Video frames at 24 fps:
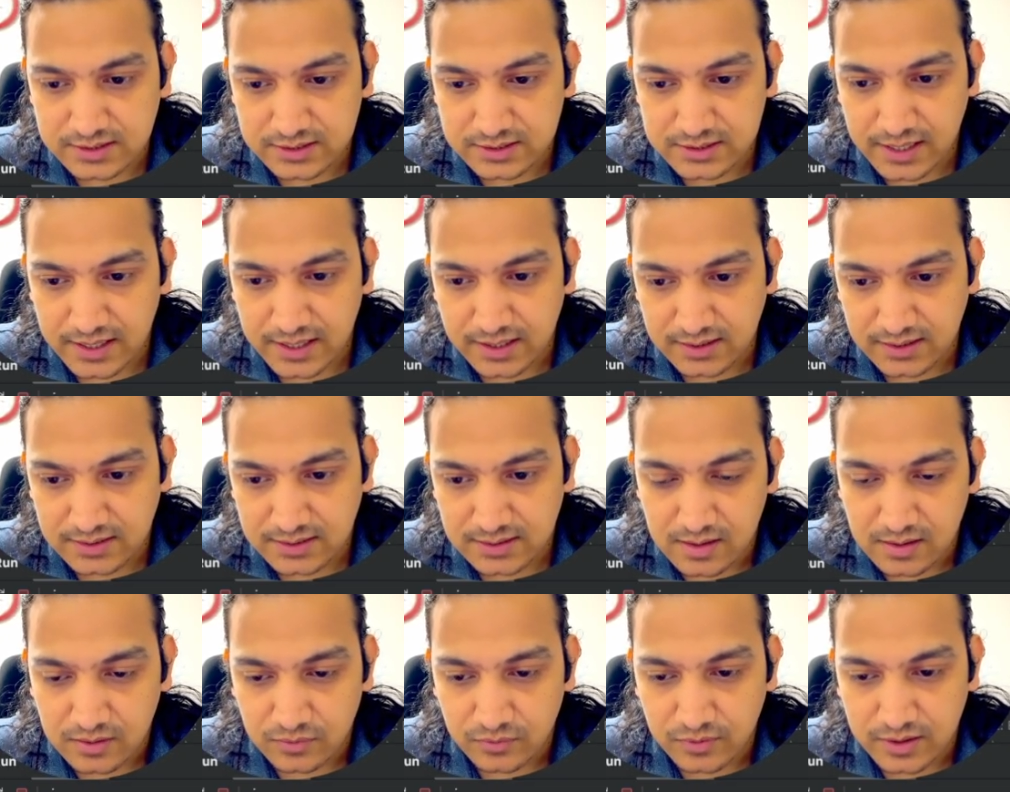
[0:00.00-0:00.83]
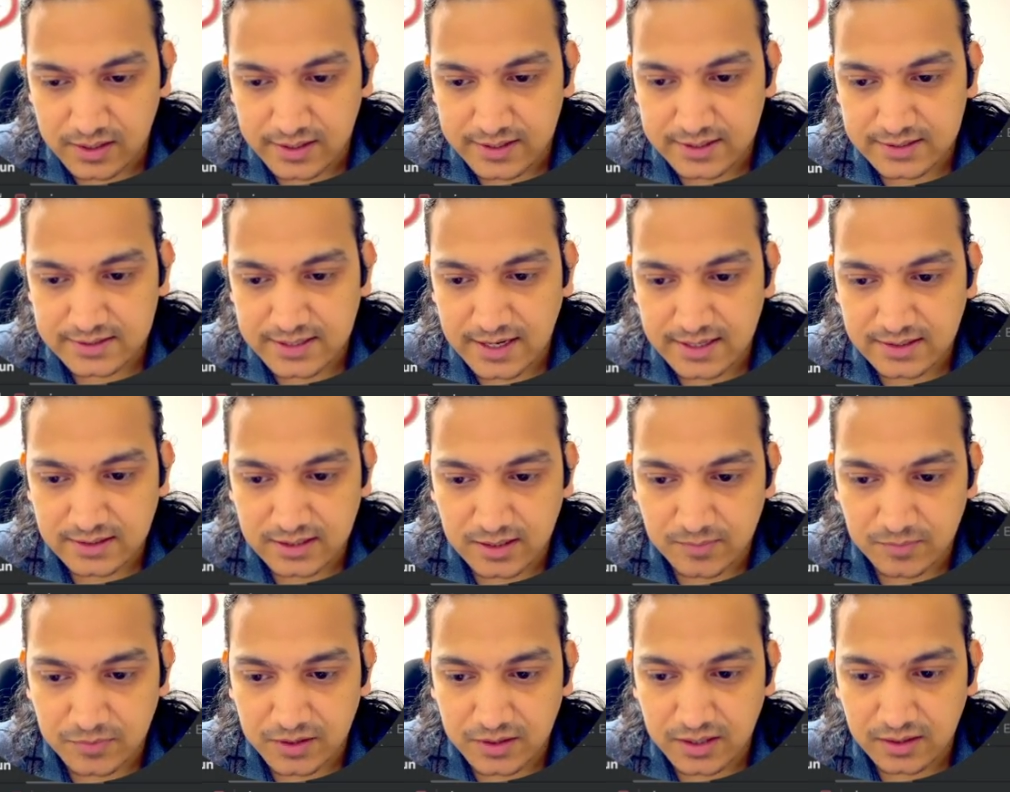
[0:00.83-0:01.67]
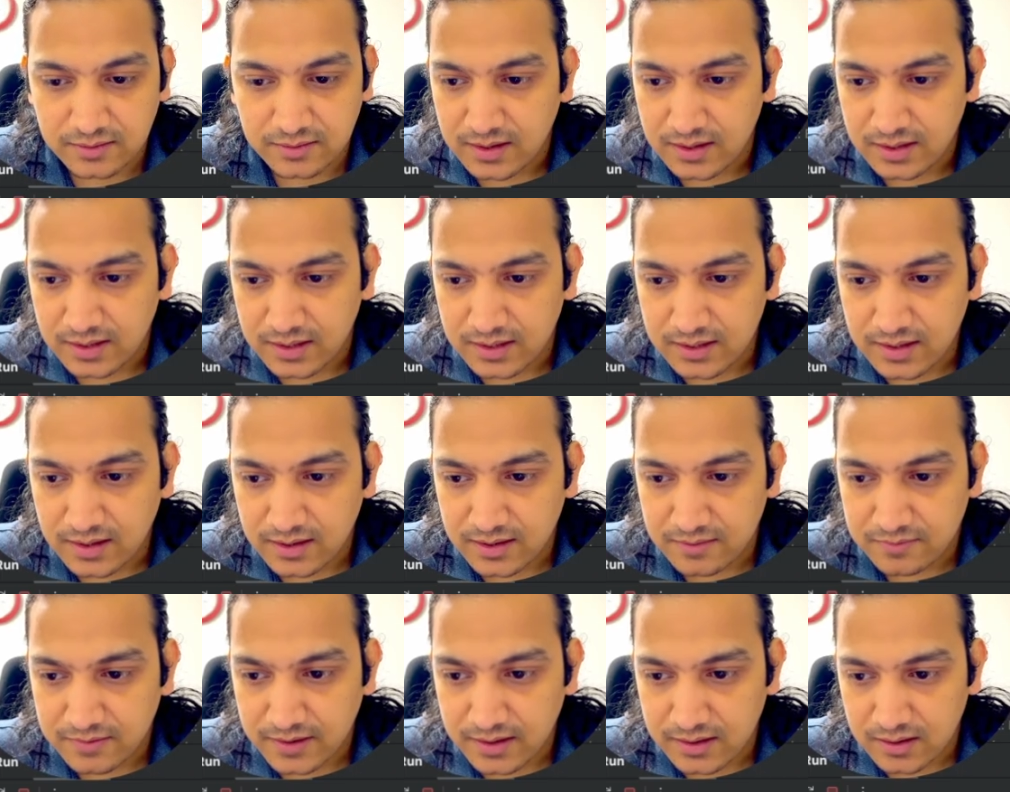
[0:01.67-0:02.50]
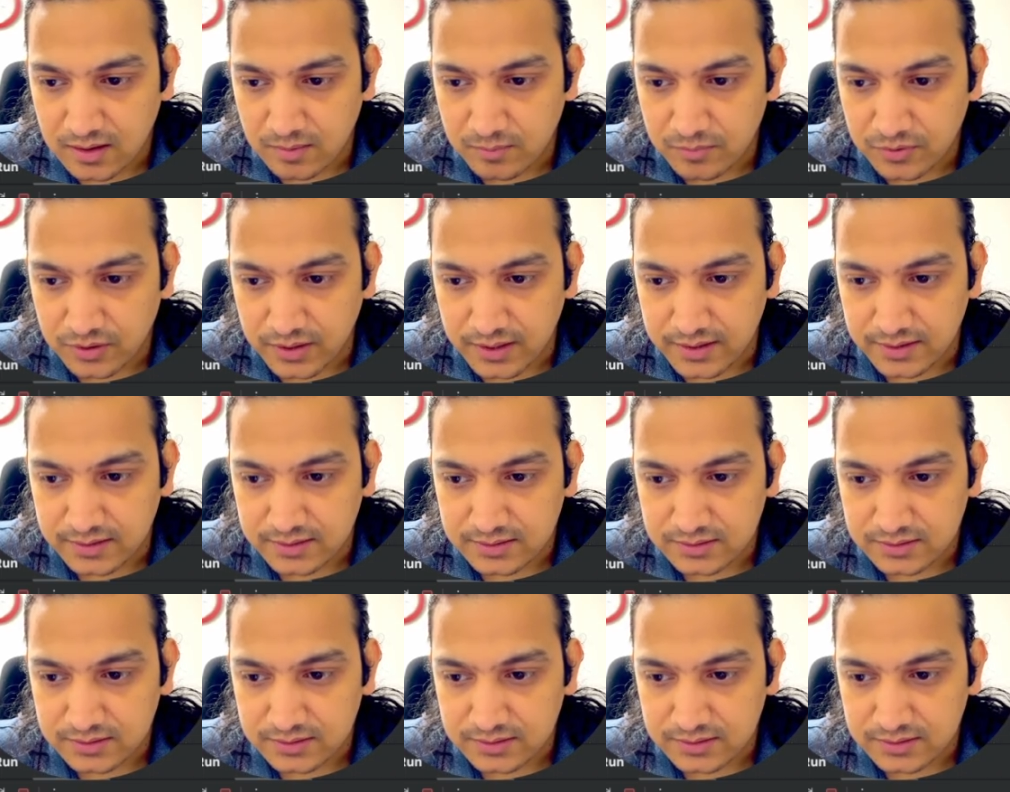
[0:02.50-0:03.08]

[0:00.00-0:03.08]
text we'll design something in a different component.